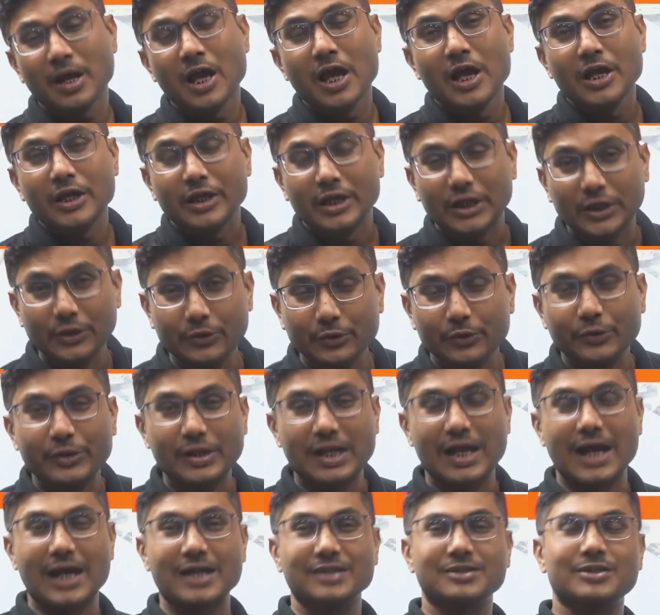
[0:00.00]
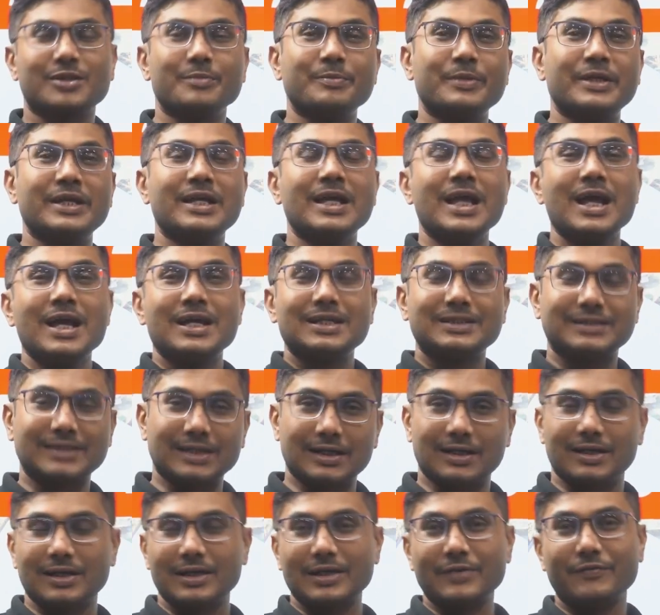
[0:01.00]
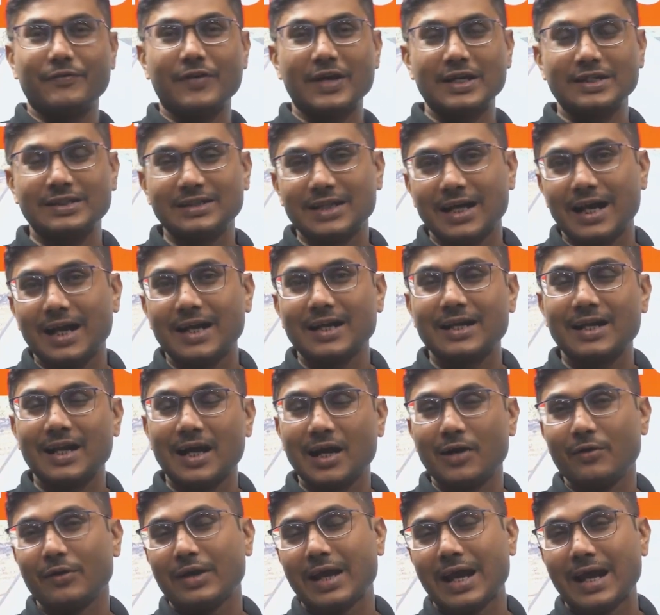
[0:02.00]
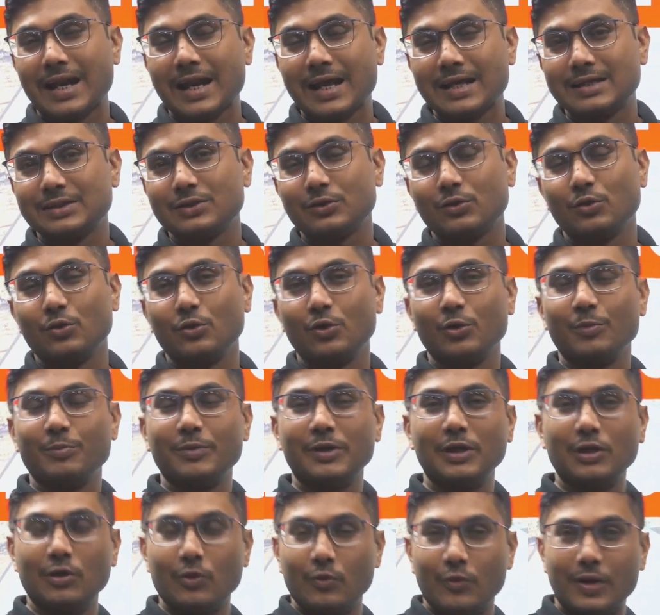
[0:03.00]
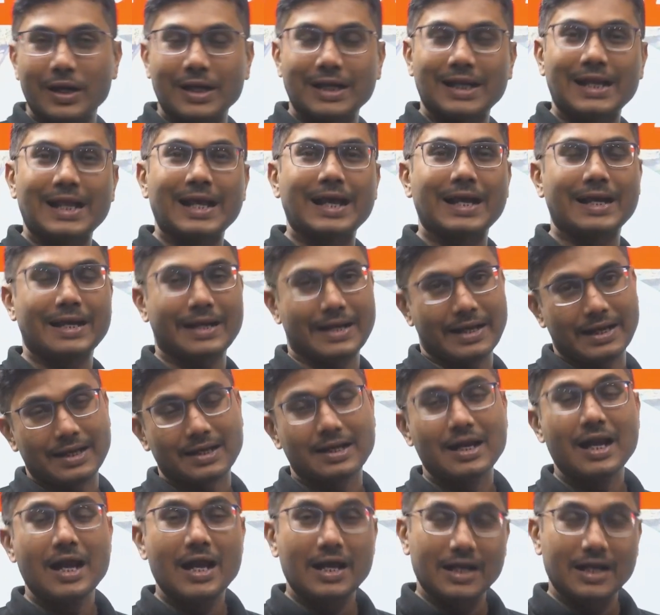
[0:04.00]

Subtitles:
you will ask me, sir, if I start now, can I score below 1 lakh rank?